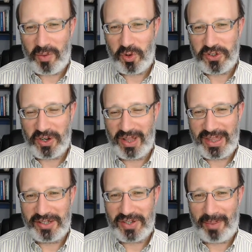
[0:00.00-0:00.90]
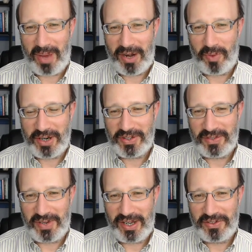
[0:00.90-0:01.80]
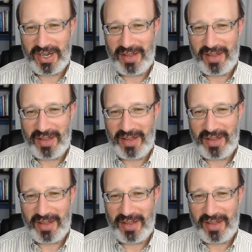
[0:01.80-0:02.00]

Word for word: We're so glad that you stopped by to watch this video today.